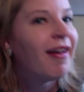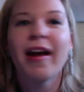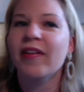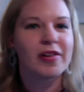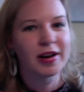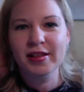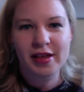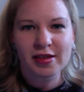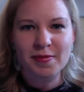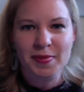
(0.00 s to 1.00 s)
And they're going to
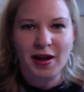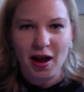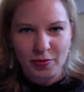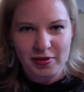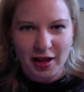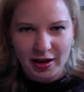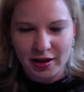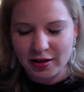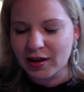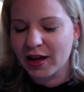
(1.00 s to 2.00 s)
say something. I was that
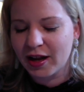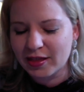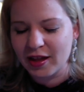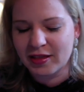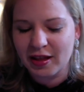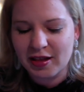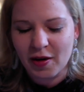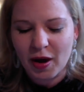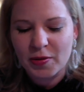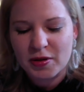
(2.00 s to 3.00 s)
kid. Like that's how
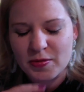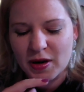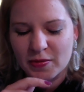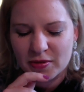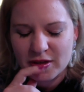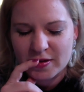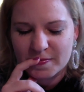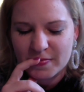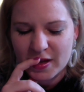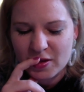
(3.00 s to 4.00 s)
I was when I was
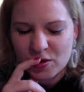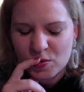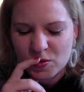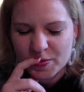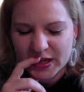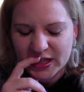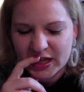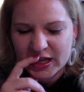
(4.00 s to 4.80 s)
in school, but